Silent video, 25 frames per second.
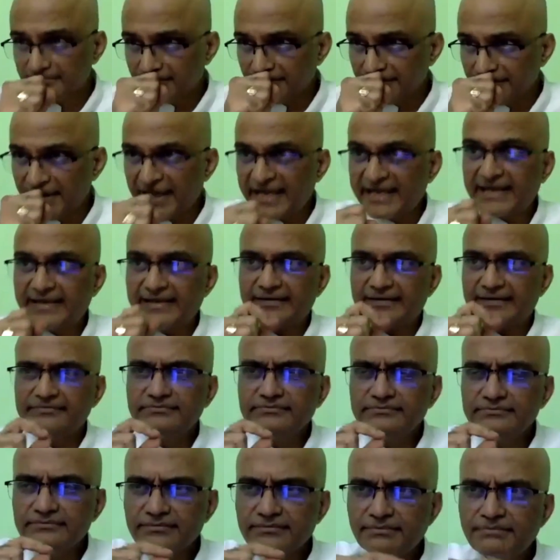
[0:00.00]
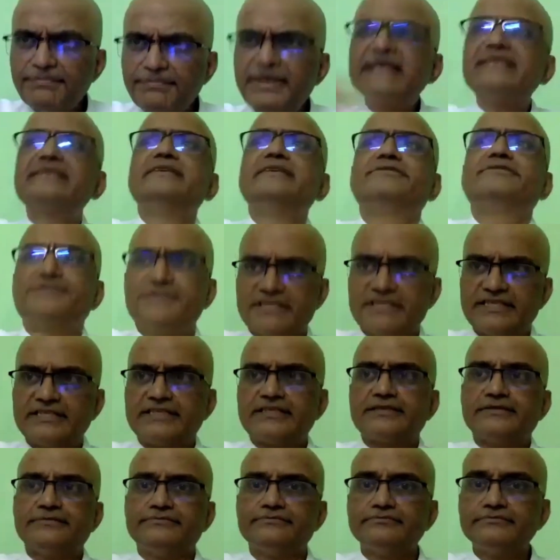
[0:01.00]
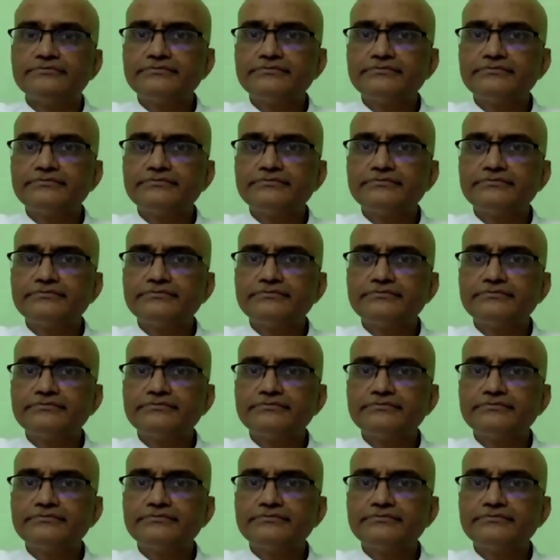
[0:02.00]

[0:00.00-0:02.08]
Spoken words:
make a big difference